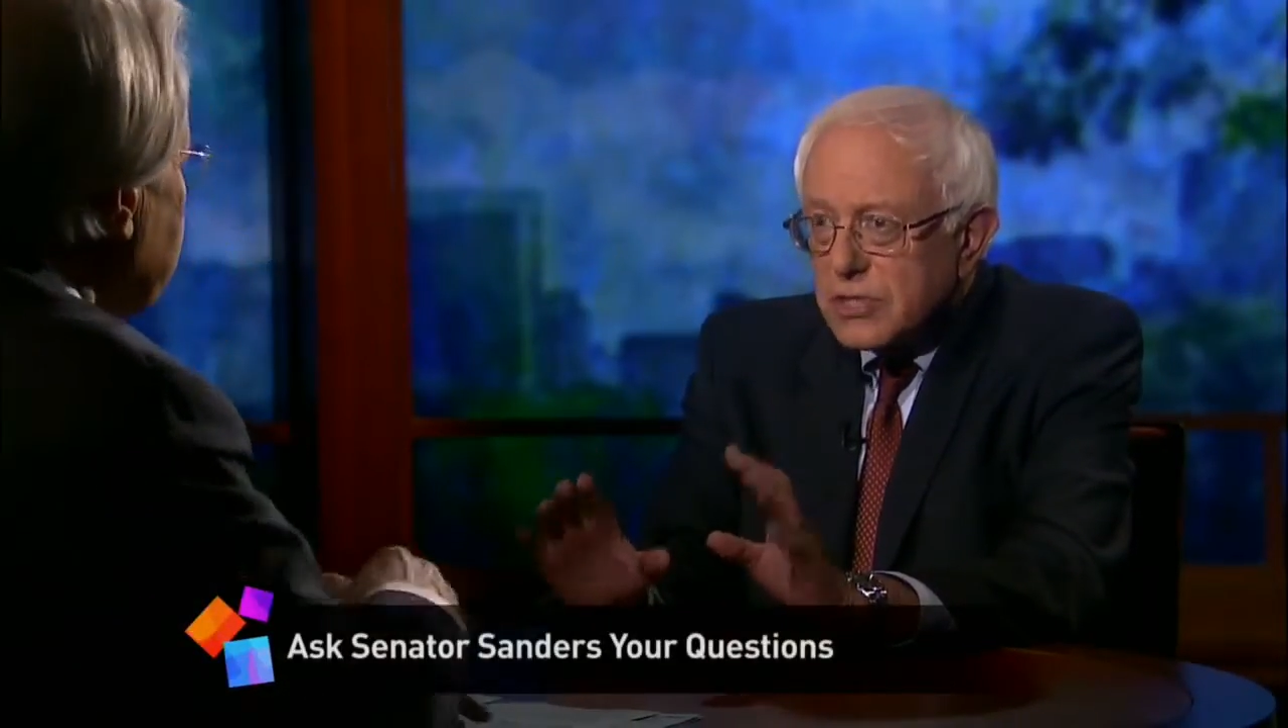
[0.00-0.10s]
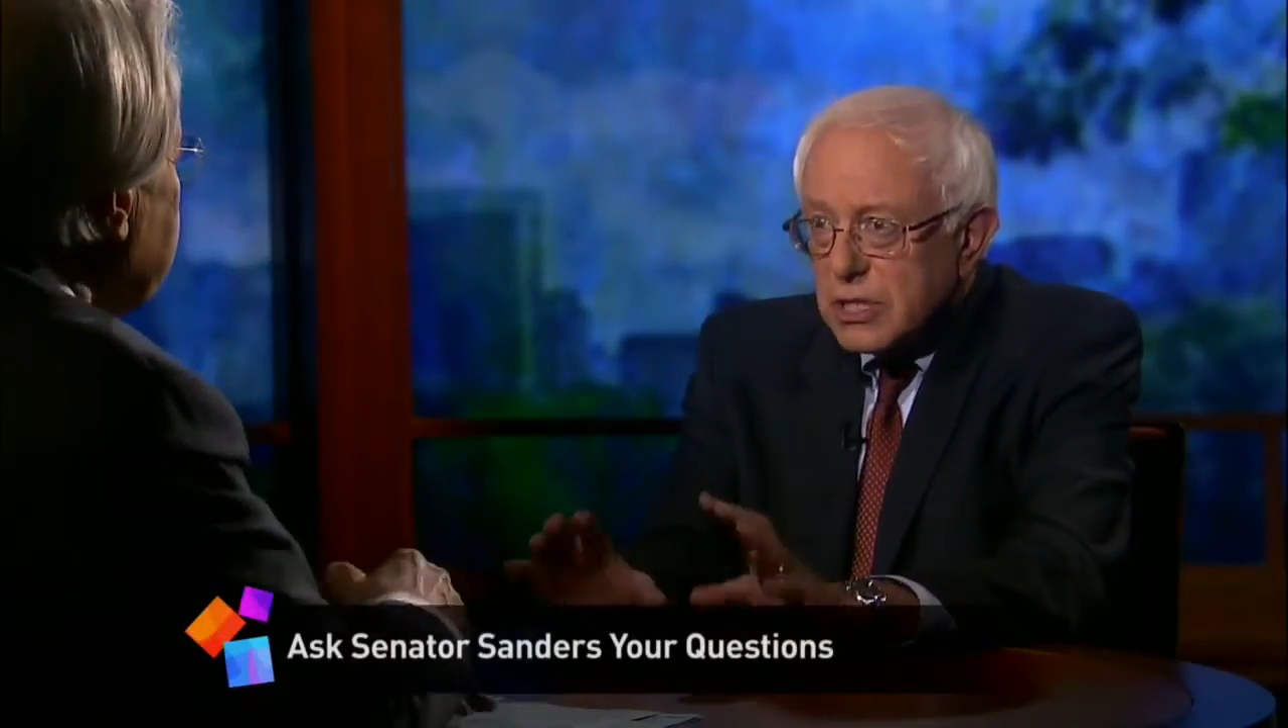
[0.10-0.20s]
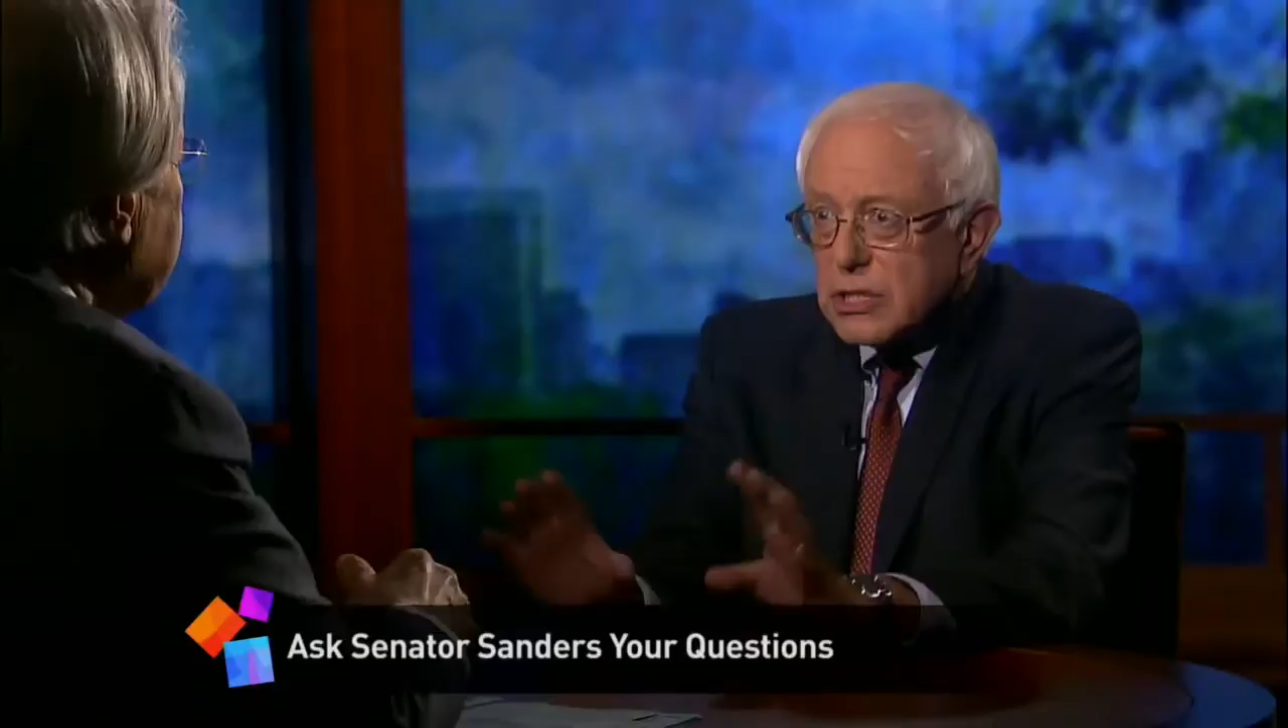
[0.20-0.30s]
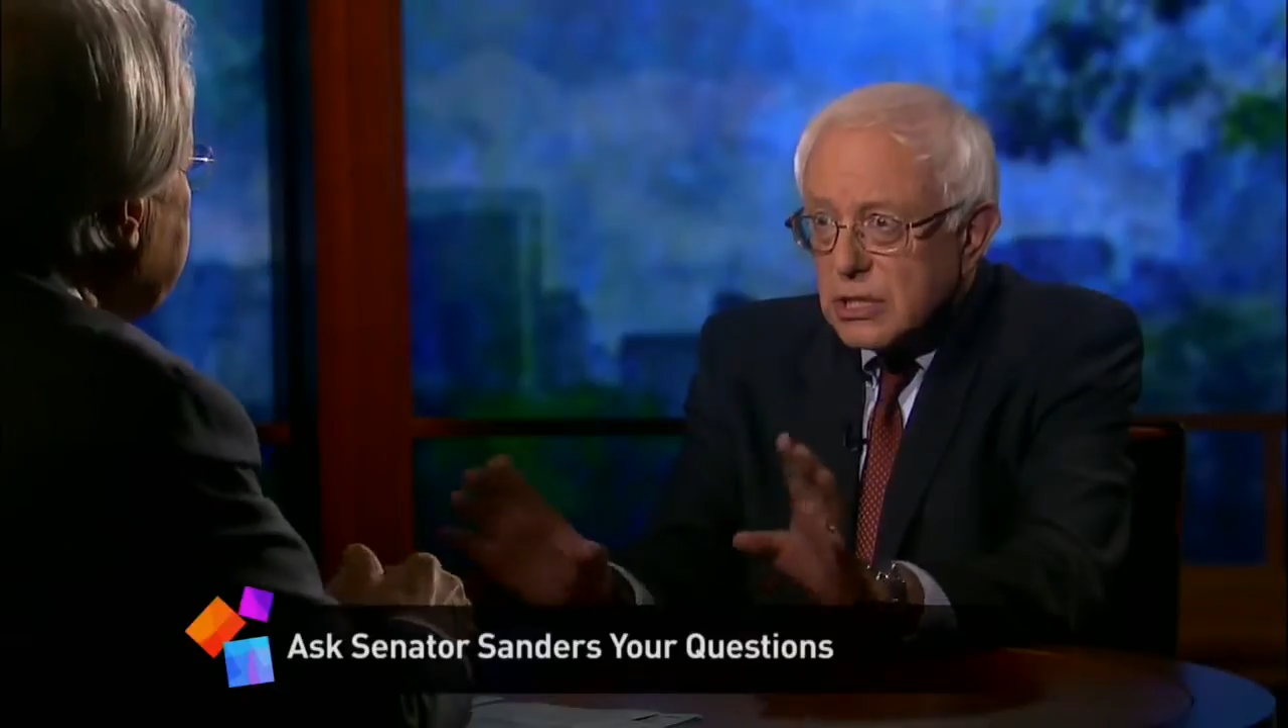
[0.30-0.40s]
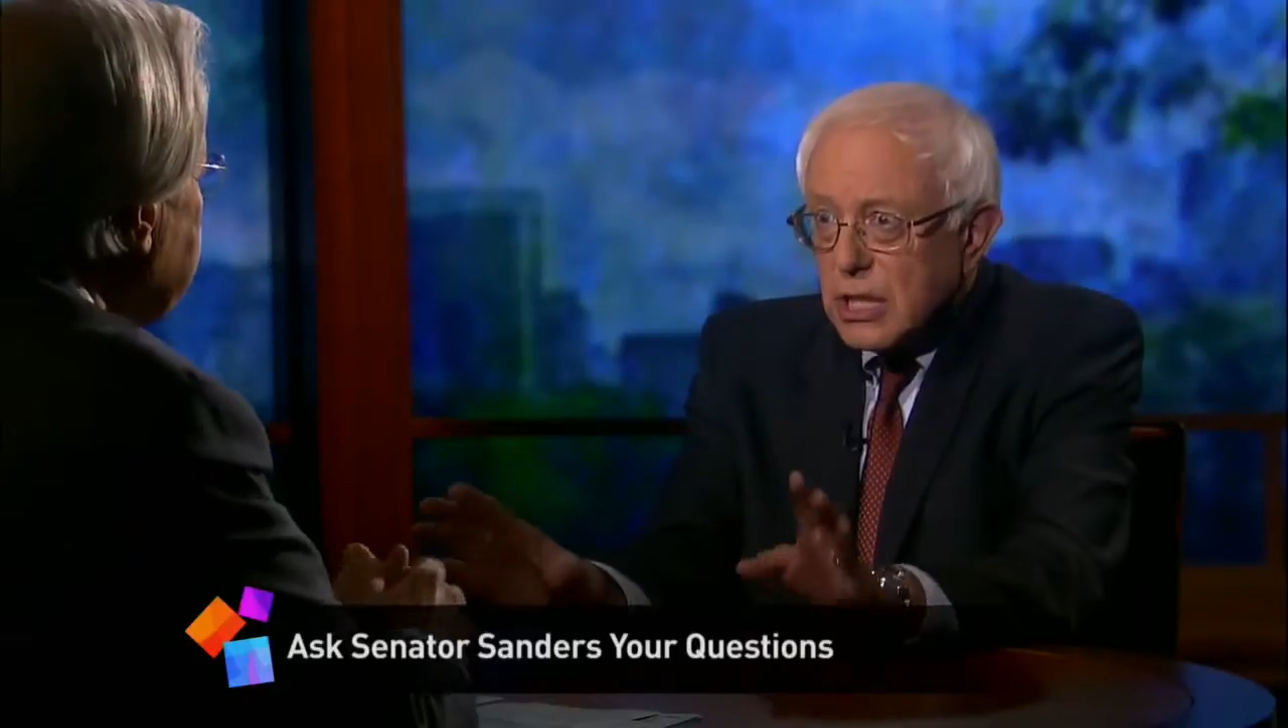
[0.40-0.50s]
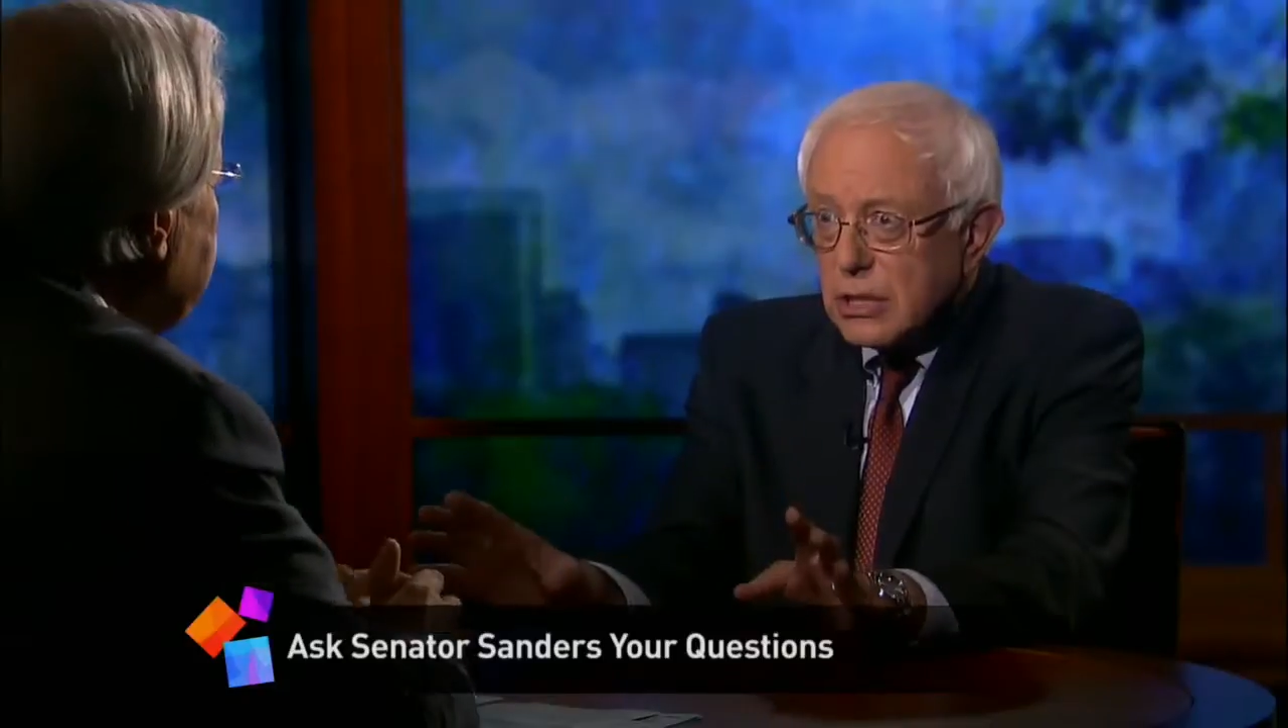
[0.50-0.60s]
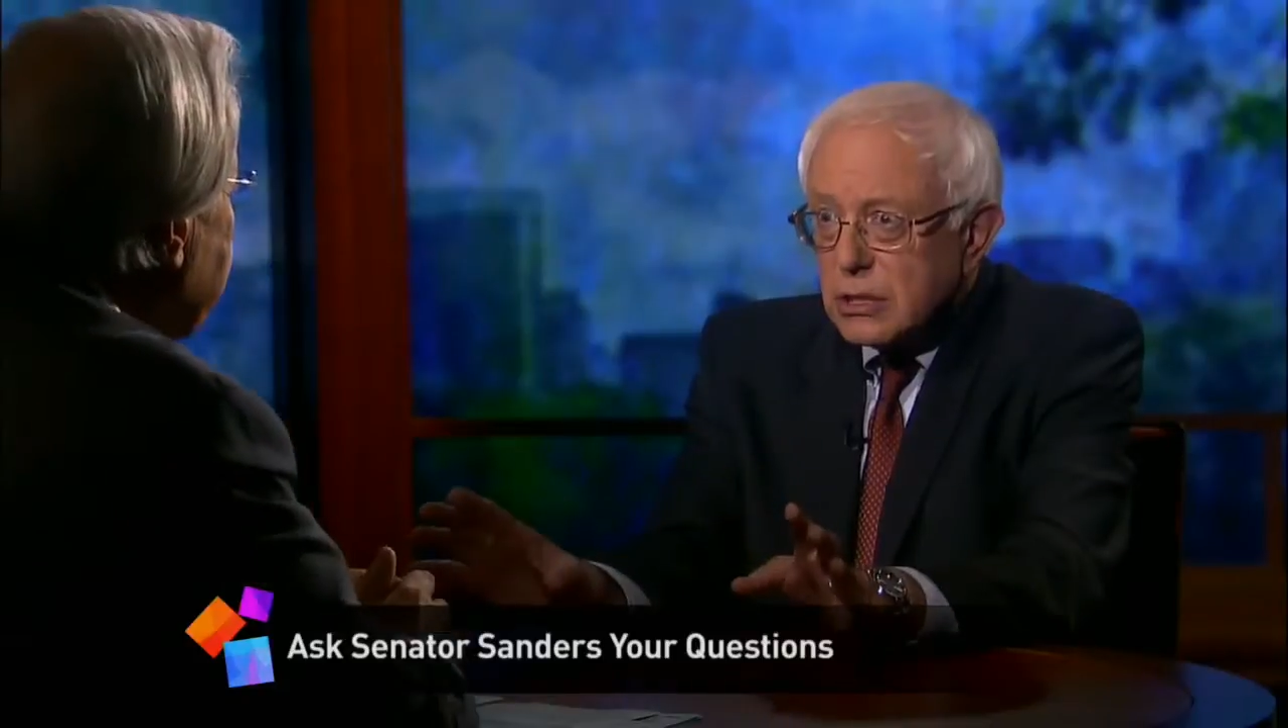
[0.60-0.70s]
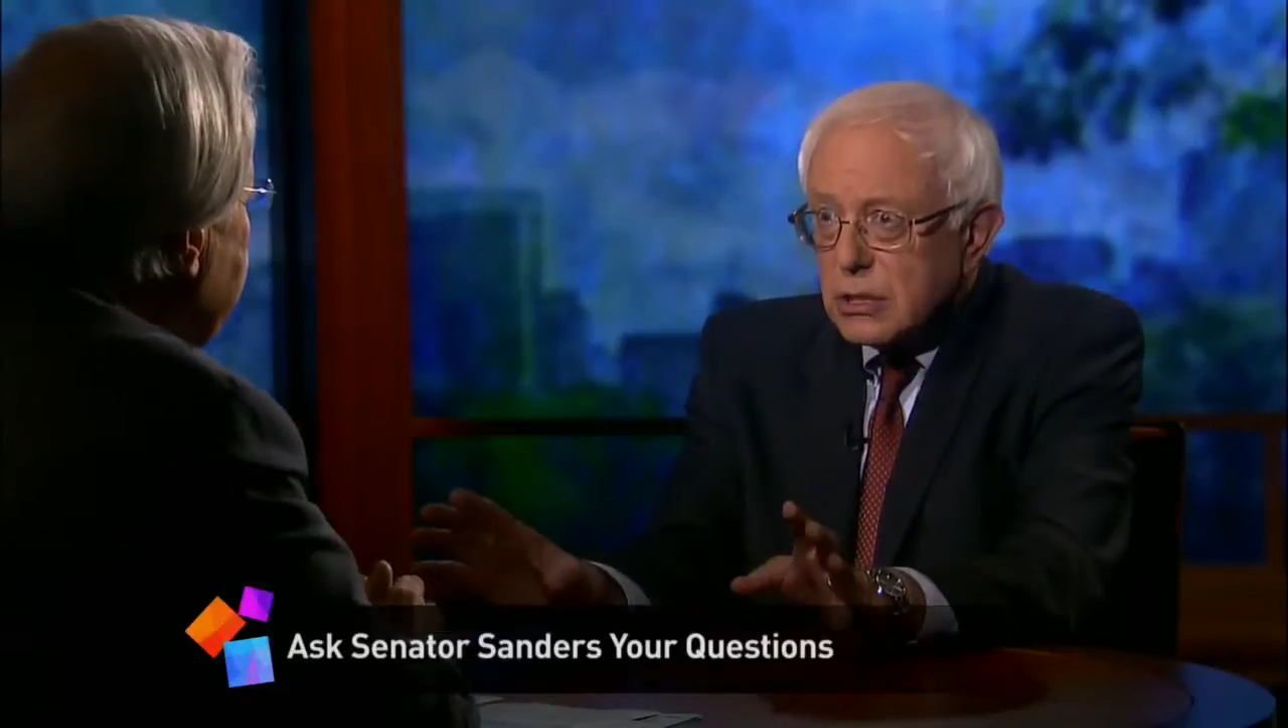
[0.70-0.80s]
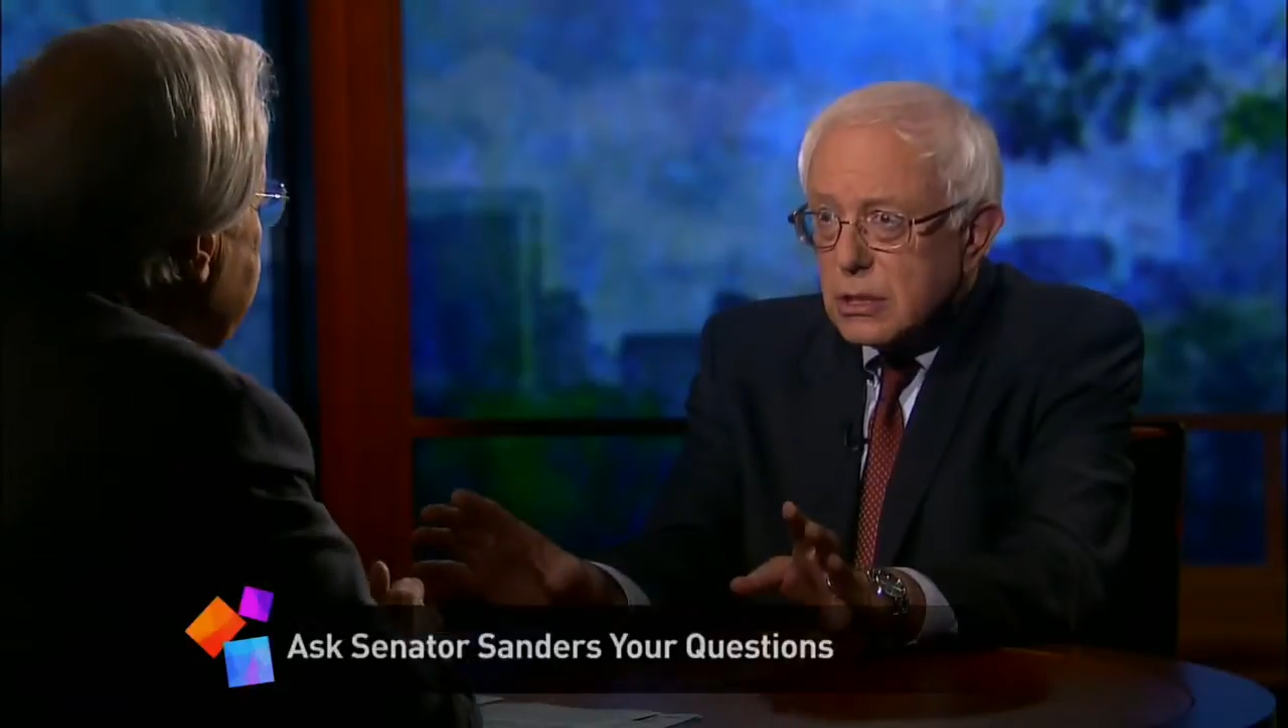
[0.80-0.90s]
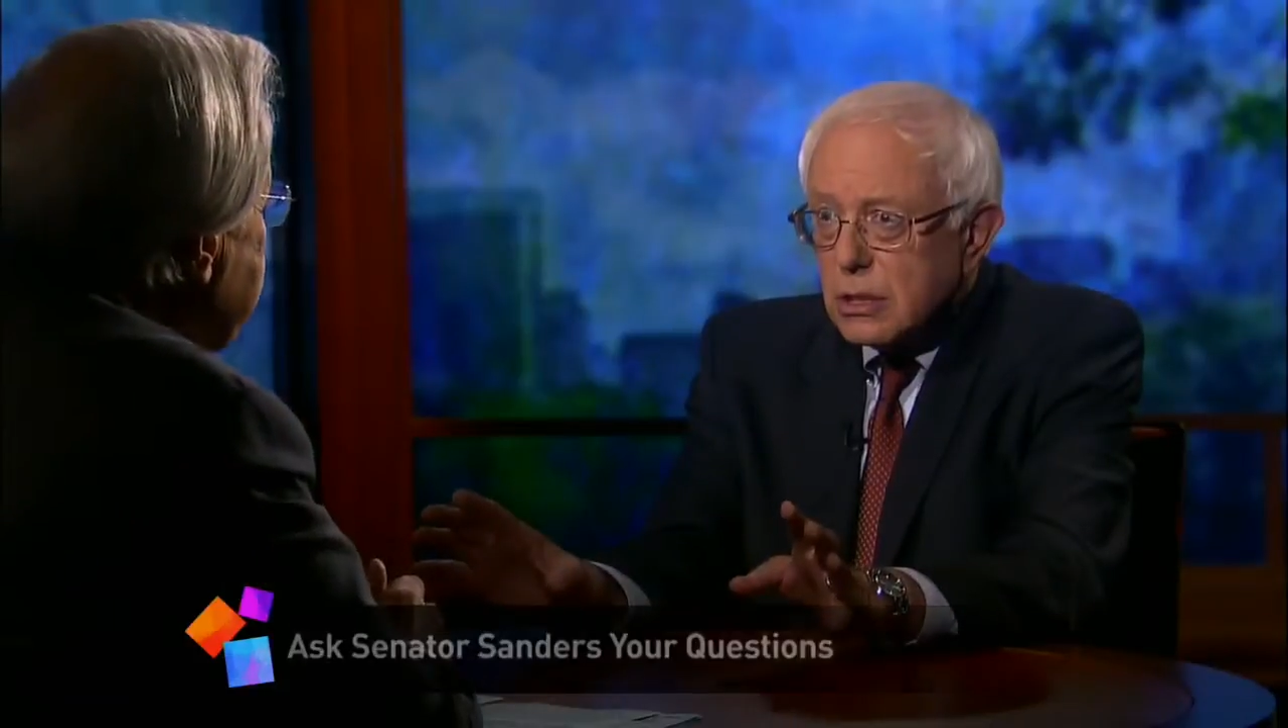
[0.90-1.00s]
6
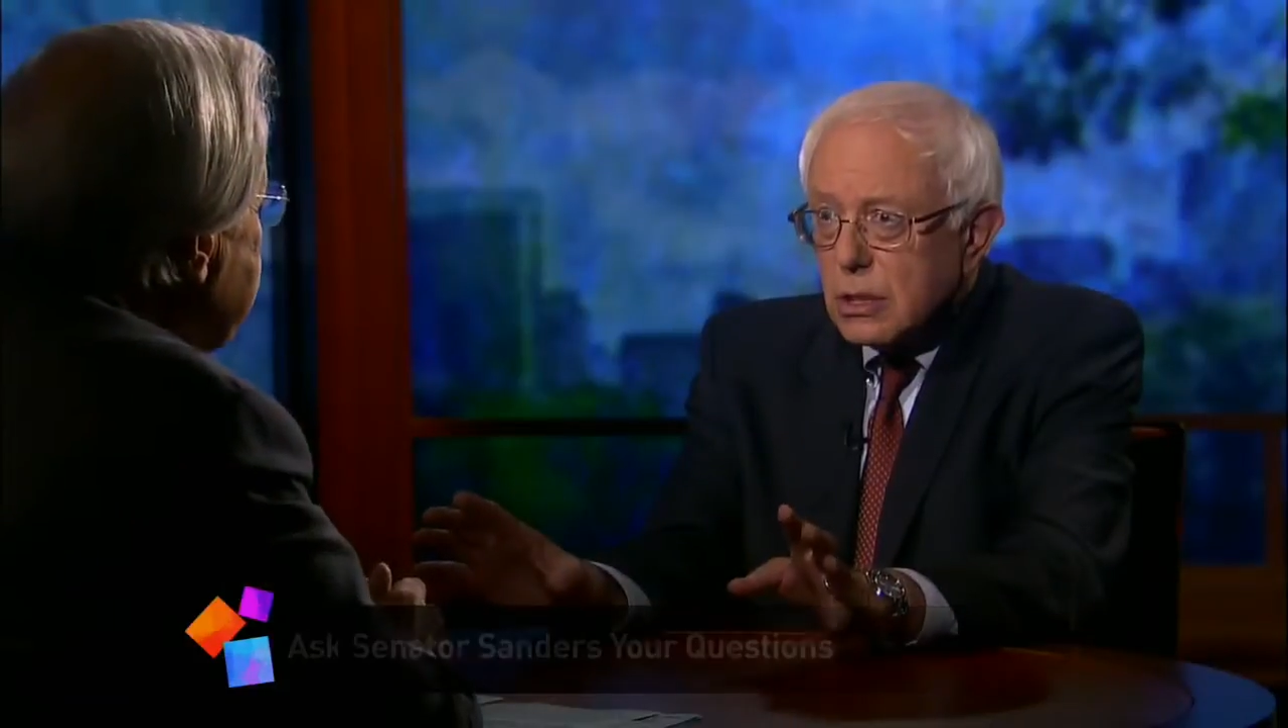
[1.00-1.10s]
states